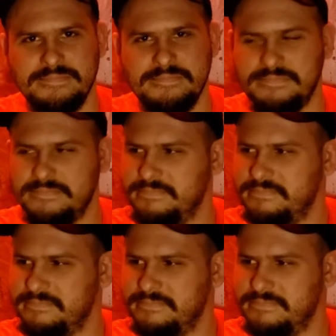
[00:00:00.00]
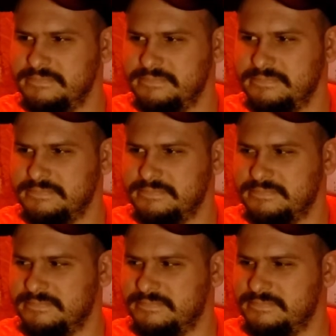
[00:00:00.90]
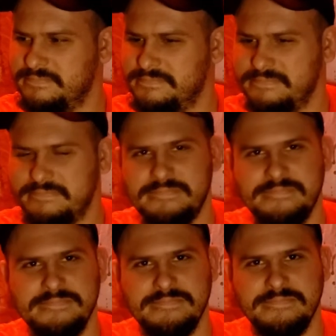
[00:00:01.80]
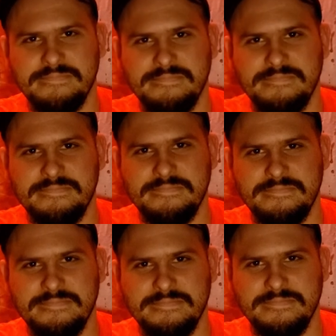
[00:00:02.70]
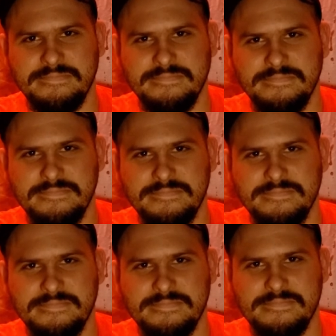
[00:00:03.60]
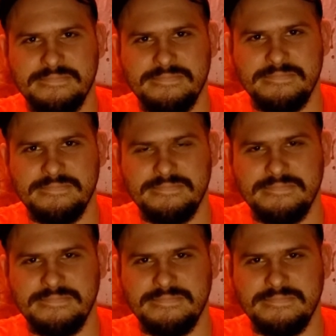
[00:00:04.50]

The person shown says nothing.